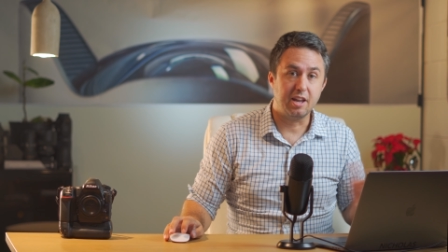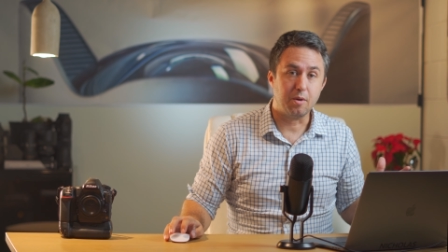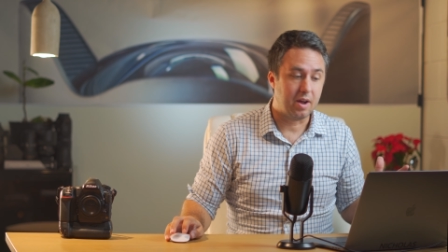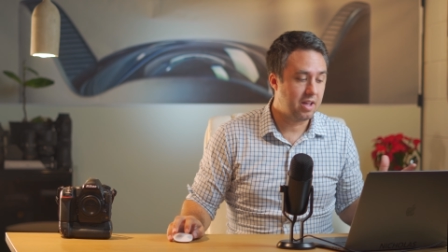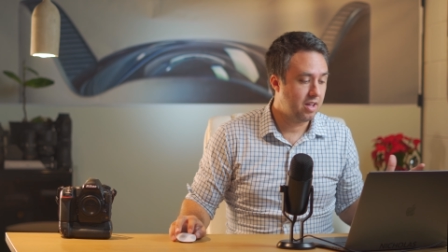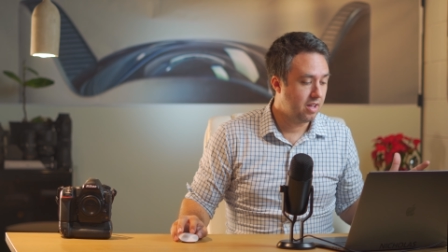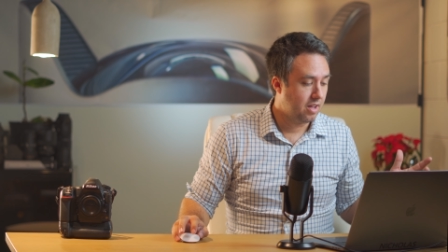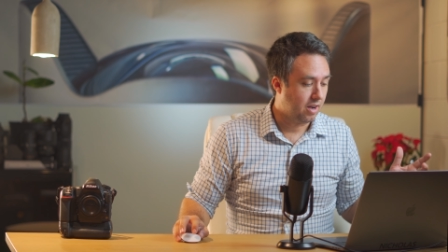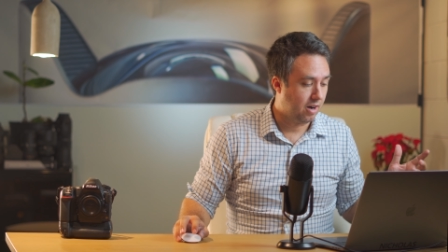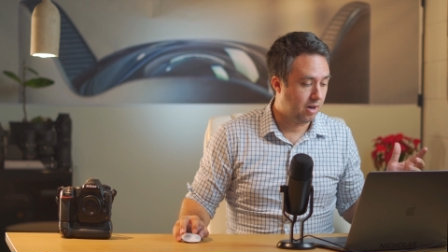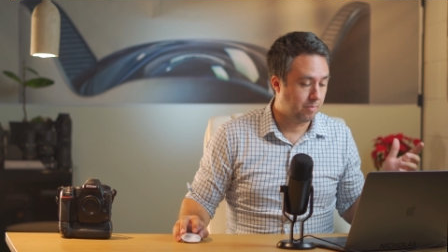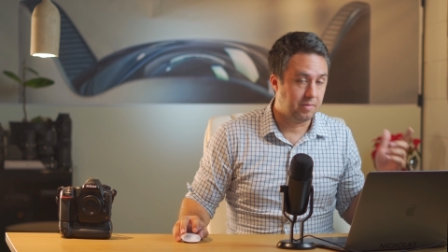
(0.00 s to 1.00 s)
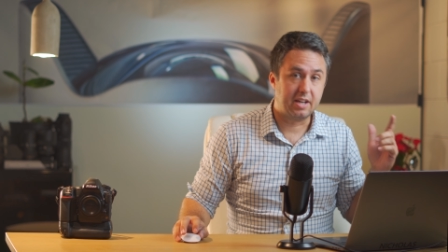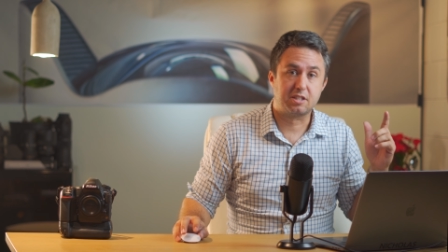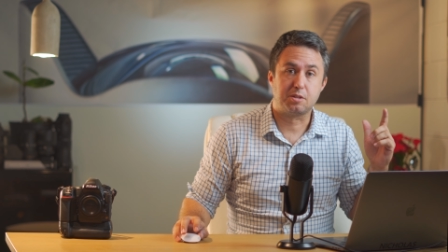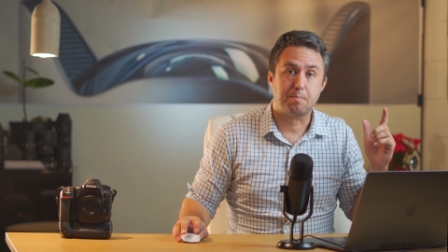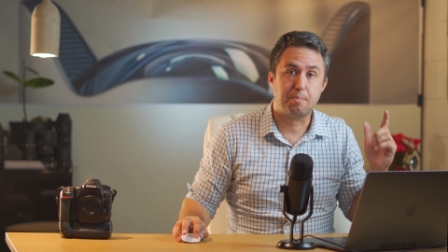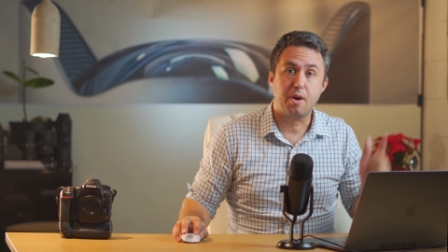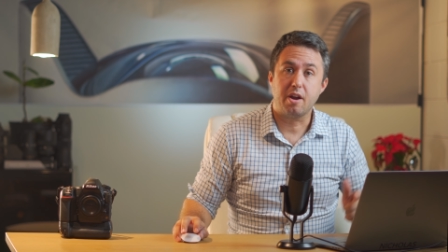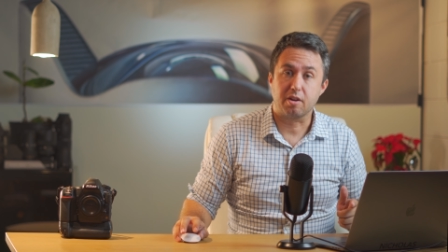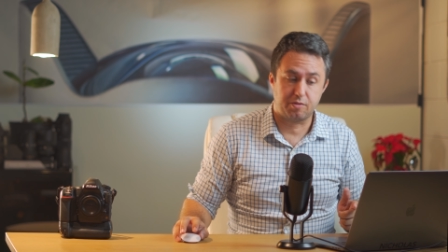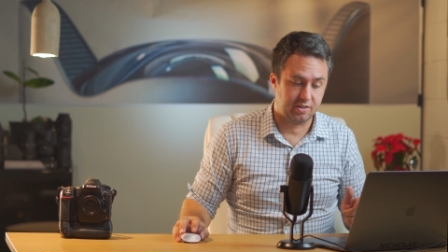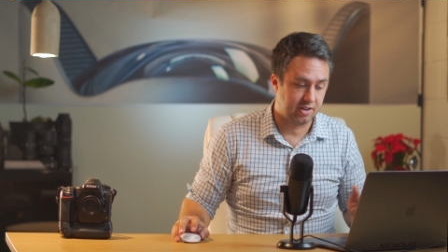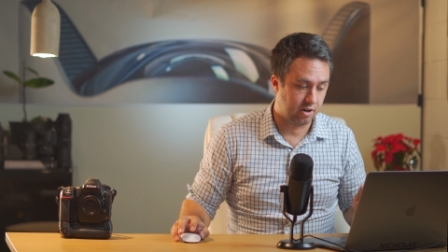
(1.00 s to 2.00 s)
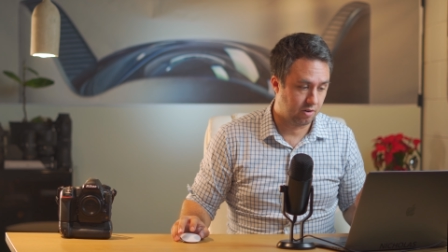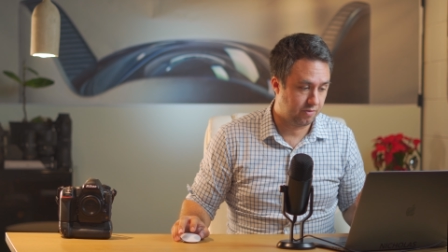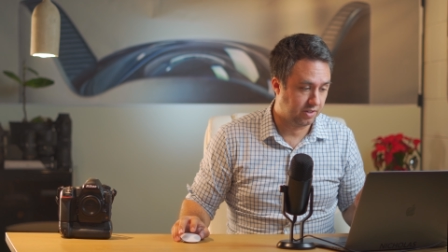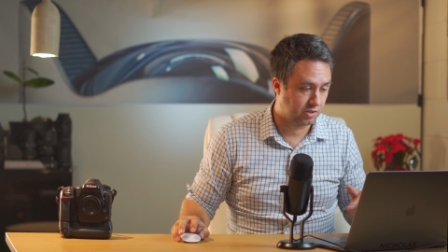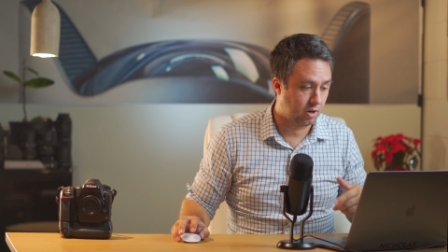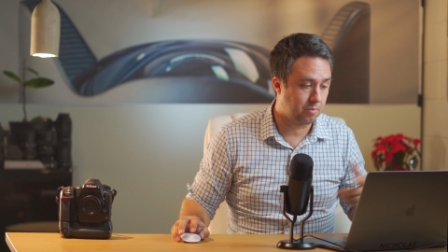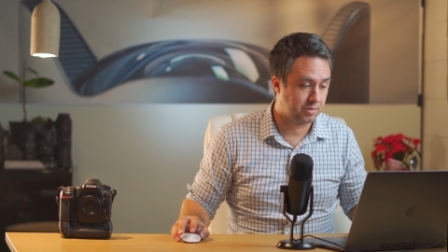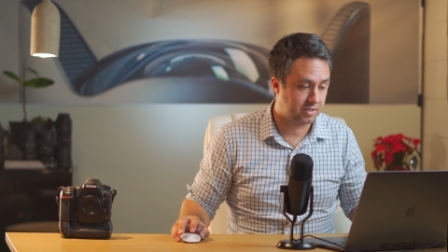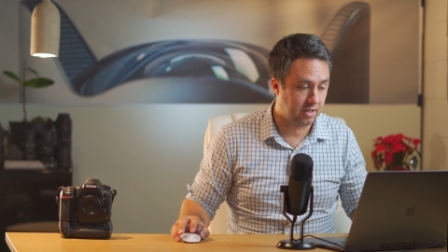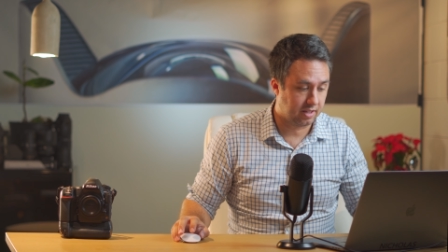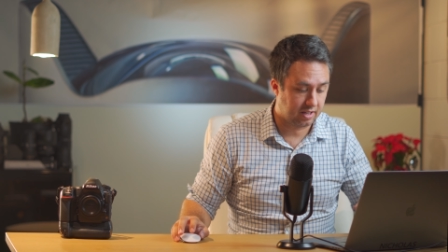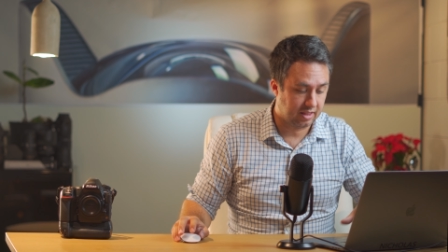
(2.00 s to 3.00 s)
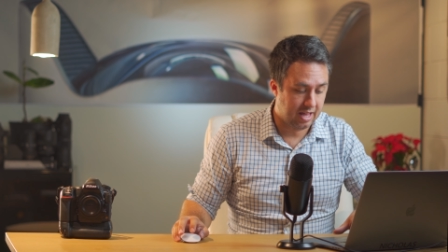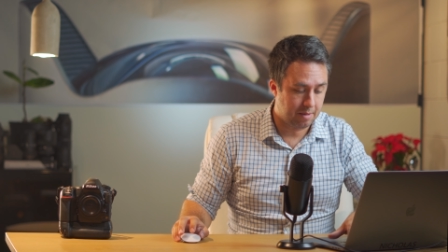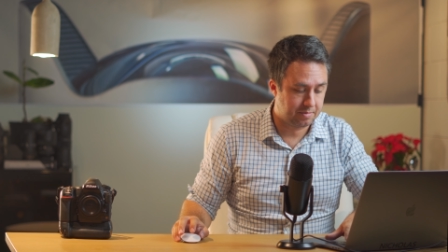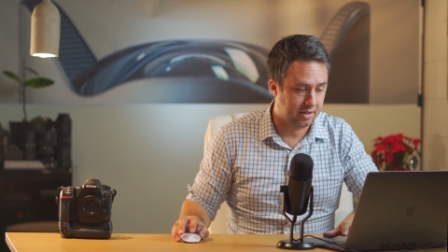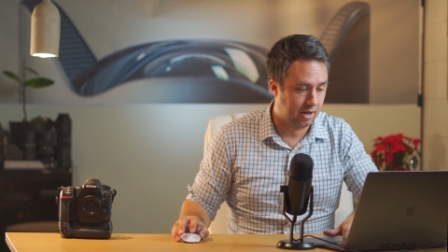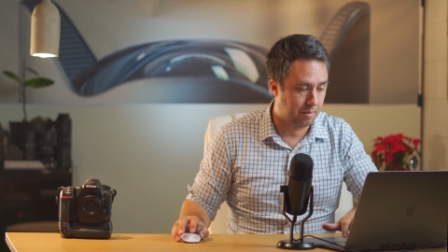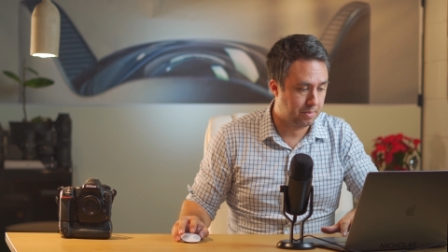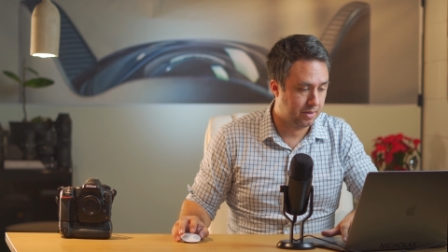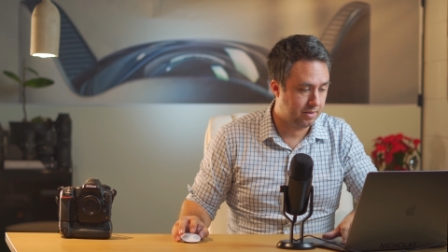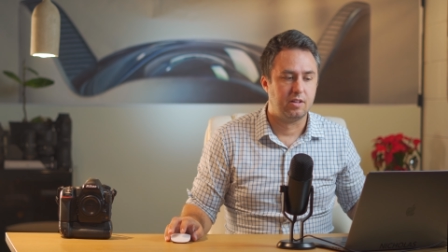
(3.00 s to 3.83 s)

Anyway, next, product photography. So I'm selling a laptop.